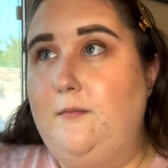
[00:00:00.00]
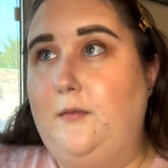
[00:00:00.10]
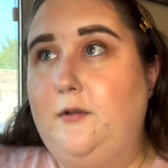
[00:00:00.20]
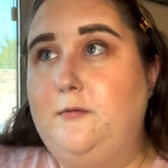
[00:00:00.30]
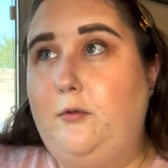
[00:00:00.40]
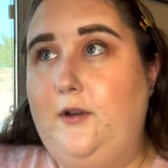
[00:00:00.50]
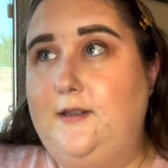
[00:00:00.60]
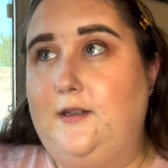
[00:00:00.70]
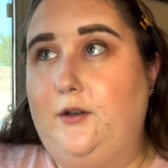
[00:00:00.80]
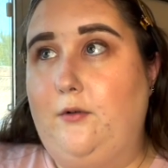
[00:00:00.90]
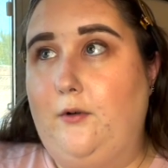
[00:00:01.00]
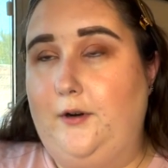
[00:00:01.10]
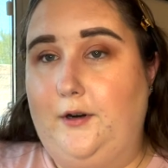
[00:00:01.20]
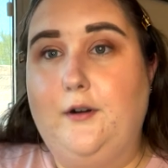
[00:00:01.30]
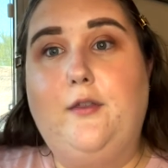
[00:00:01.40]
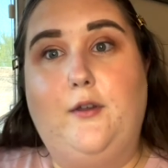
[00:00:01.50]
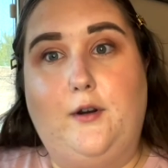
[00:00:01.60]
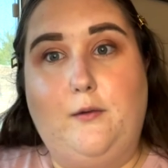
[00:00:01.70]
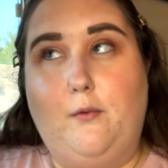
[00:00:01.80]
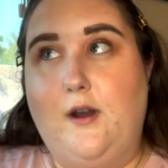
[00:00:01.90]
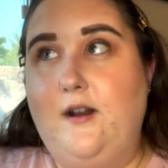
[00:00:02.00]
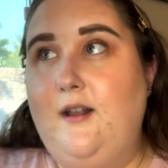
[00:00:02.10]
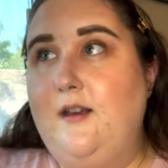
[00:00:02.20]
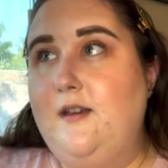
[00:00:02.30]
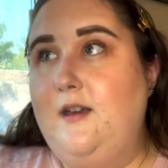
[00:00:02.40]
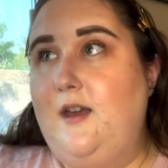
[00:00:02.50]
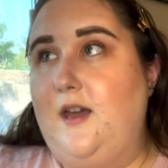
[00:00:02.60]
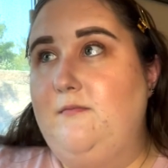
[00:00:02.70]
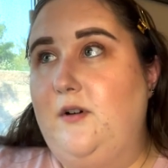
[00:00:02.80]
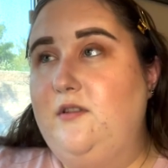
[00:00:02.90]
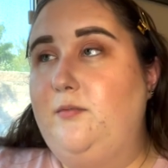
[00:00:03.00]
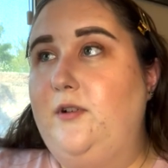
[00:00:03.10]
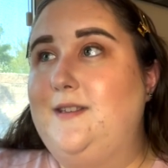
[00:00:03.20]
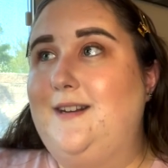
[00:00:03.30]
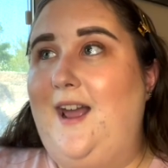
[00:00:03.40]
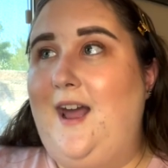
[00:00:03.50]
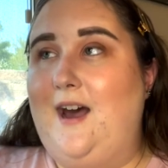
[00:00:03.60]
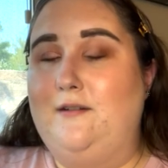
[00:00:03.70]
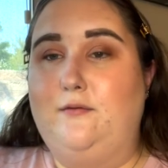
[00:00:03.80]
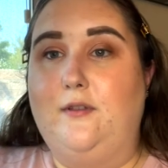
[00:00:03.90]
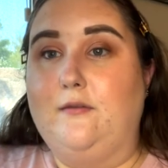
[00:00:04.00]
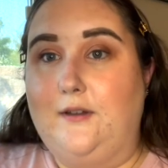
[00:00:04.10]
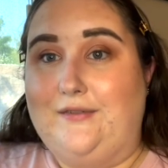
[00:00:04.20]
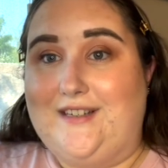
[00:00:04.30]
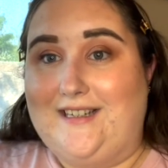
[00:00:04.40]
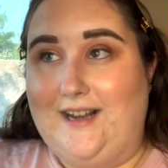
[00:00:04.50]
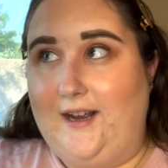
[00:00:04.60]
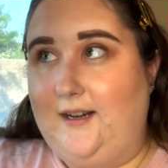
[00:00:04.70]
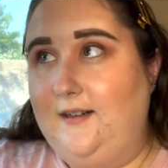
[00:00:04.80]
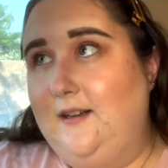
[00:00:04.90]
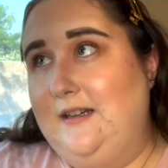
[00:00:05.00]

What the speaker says: most points in a quarter, 31, and most points in a half with 59.